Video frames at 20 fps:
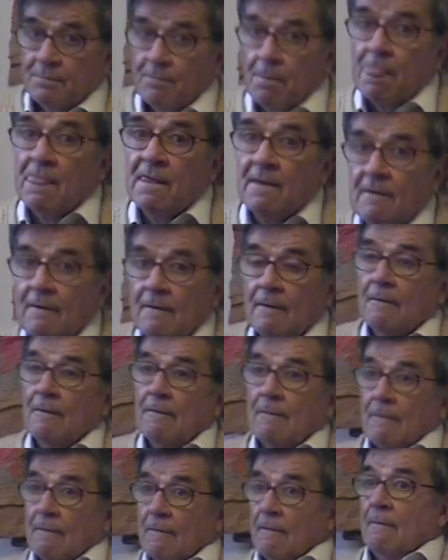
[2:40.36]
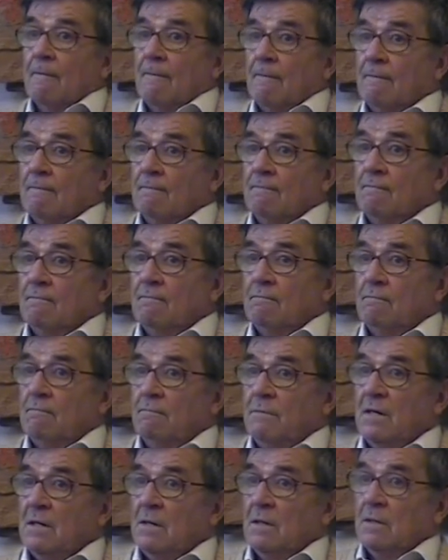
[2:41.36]
IE transit.
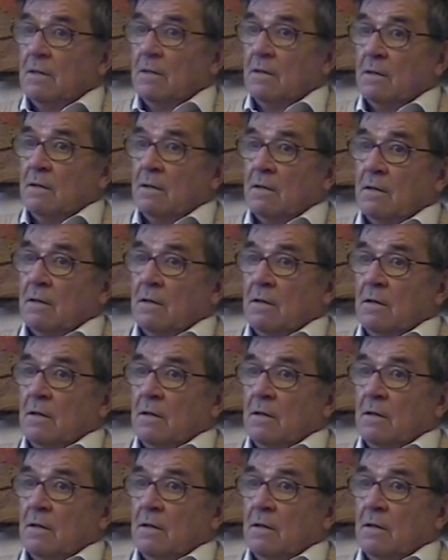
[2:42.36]
Wasn't that? Oh, right.